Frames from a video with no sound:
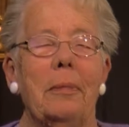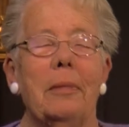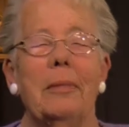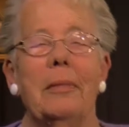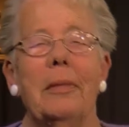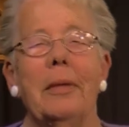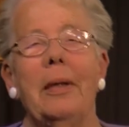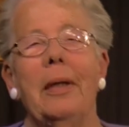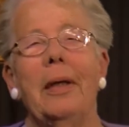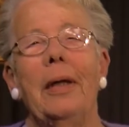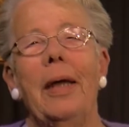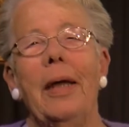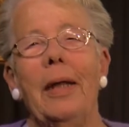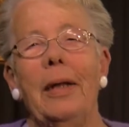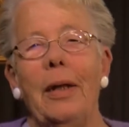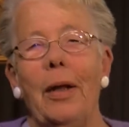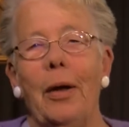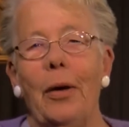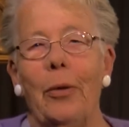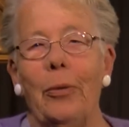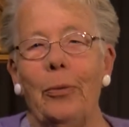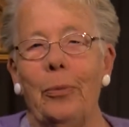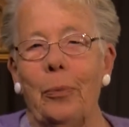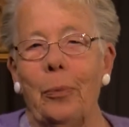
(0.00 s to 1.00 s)

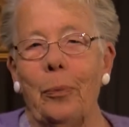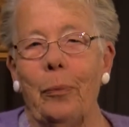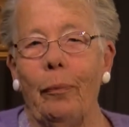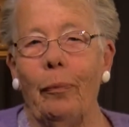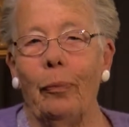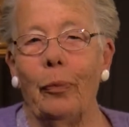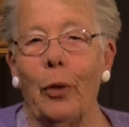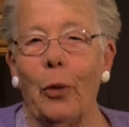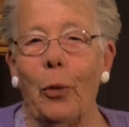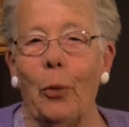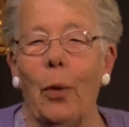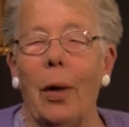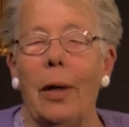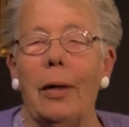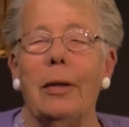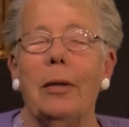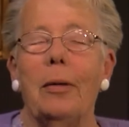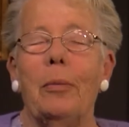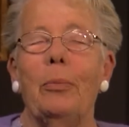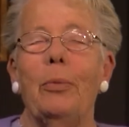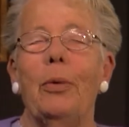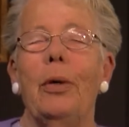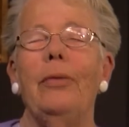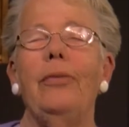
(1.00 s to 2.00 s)
Hello.
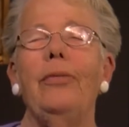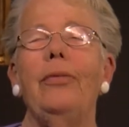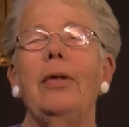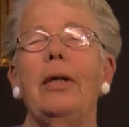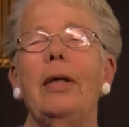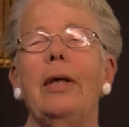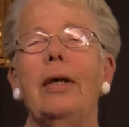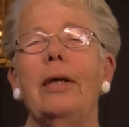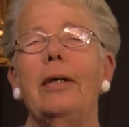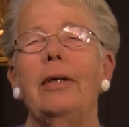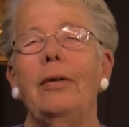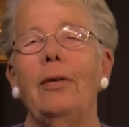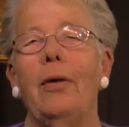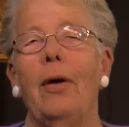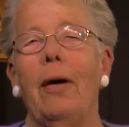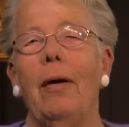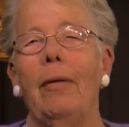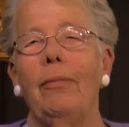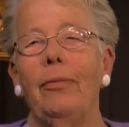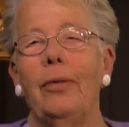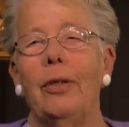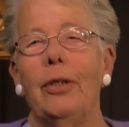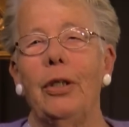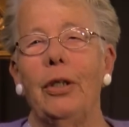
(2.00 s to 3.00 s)
Welcome once again to
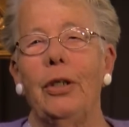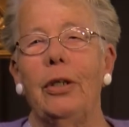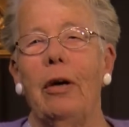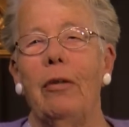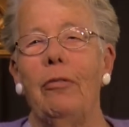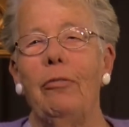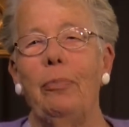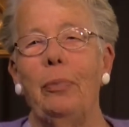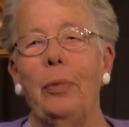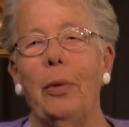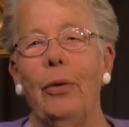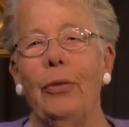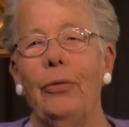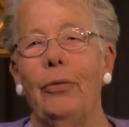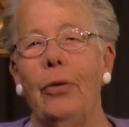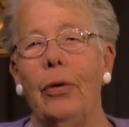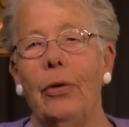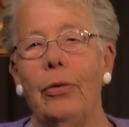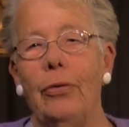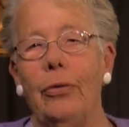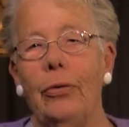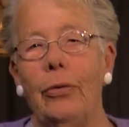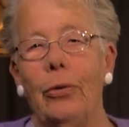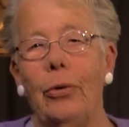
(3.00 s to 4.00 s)
Off the Shelf Books
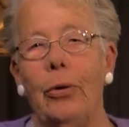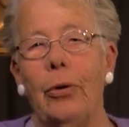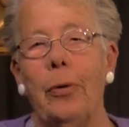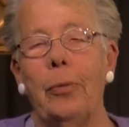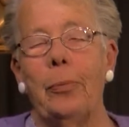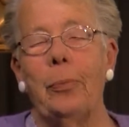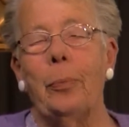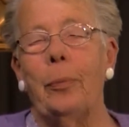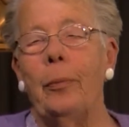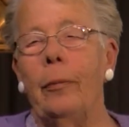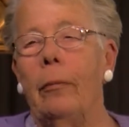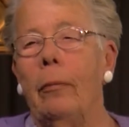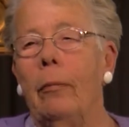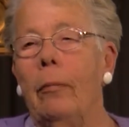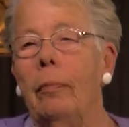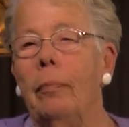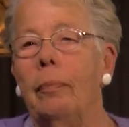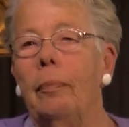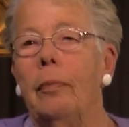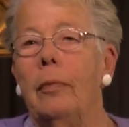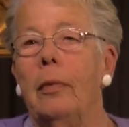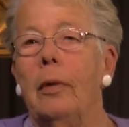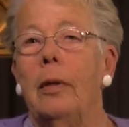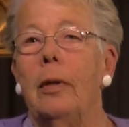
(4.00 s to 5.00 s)
on Tour.
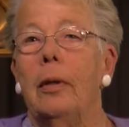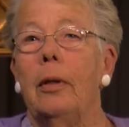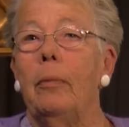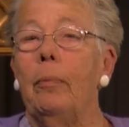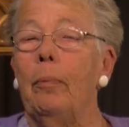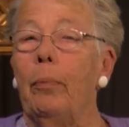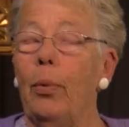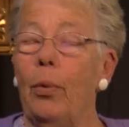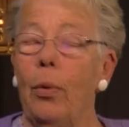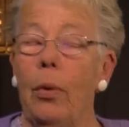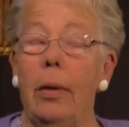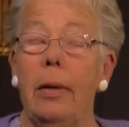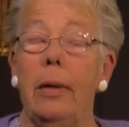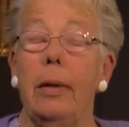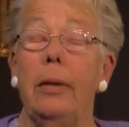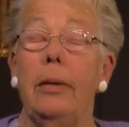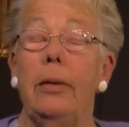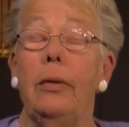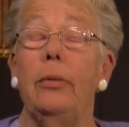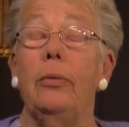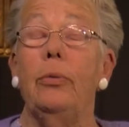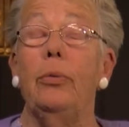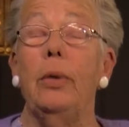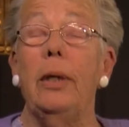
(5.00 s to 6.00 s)
Boy,
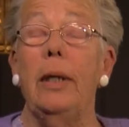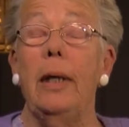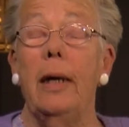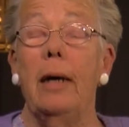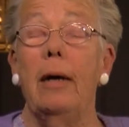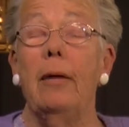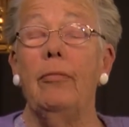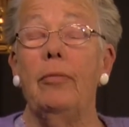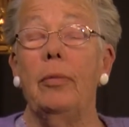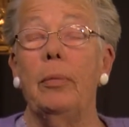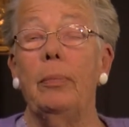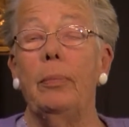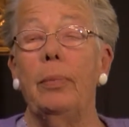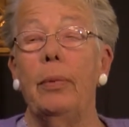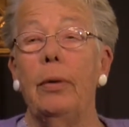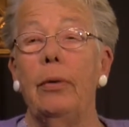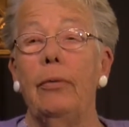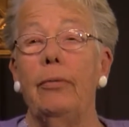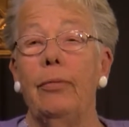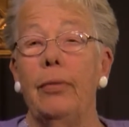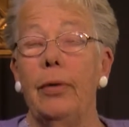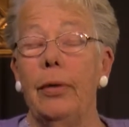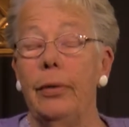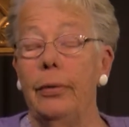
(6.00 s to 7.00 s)
do we have a book
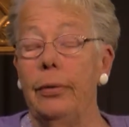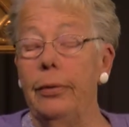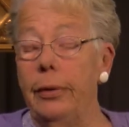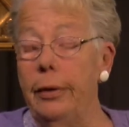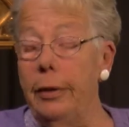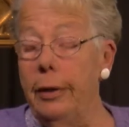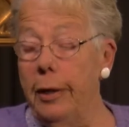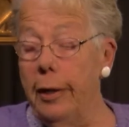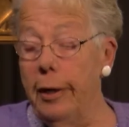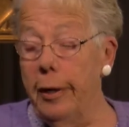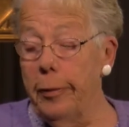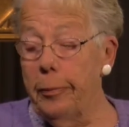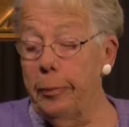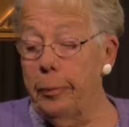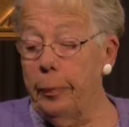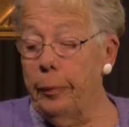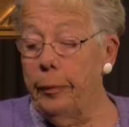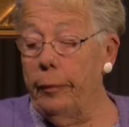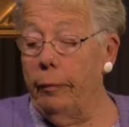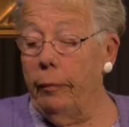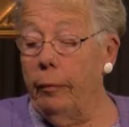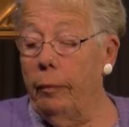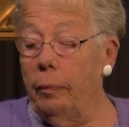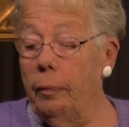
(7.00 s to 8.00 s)
for you today.
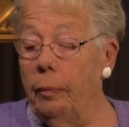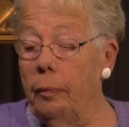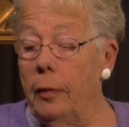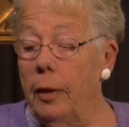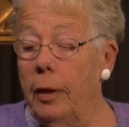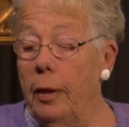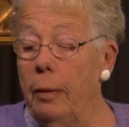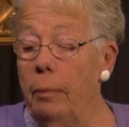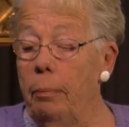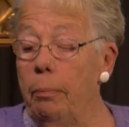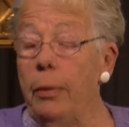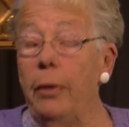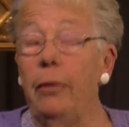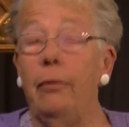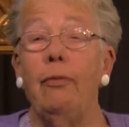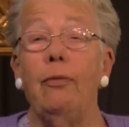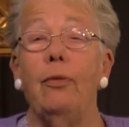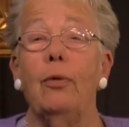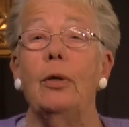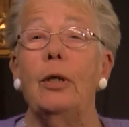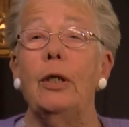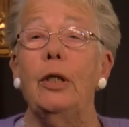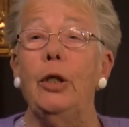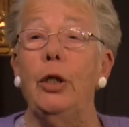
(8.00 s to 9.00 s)

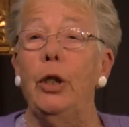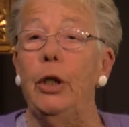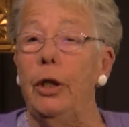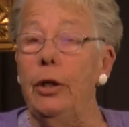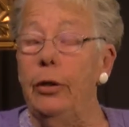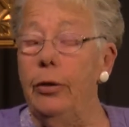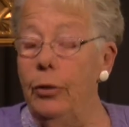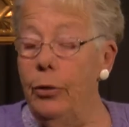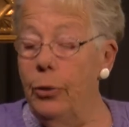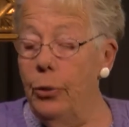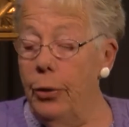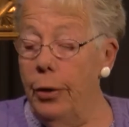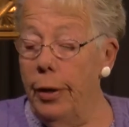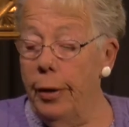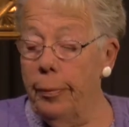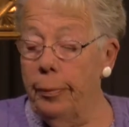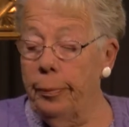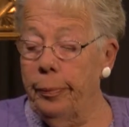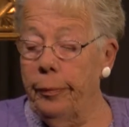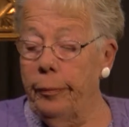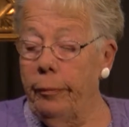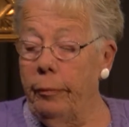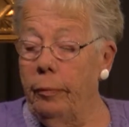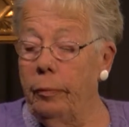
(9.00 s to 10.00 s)
Before She Knew
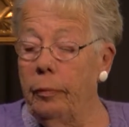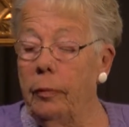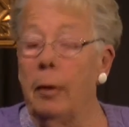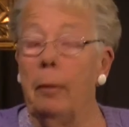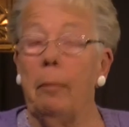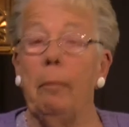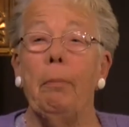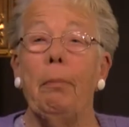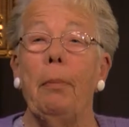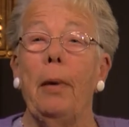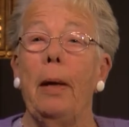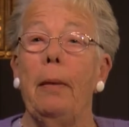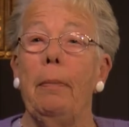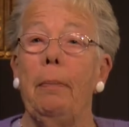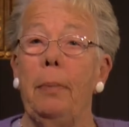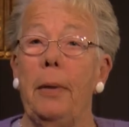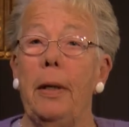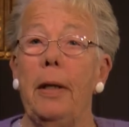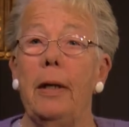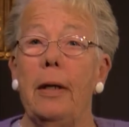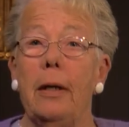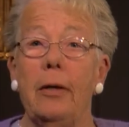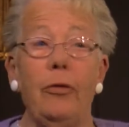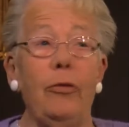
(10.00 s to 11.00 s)
Him by
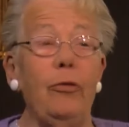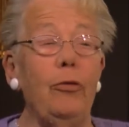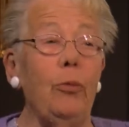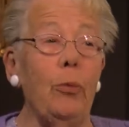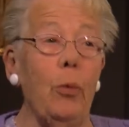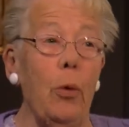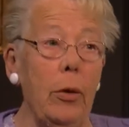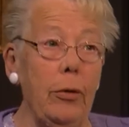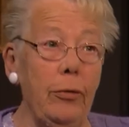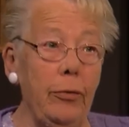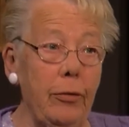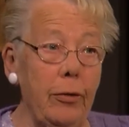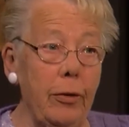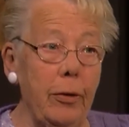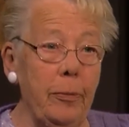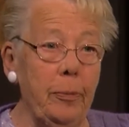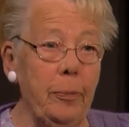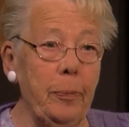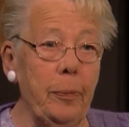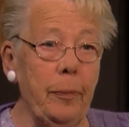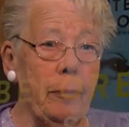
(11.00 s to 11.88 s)
Peter Swanson.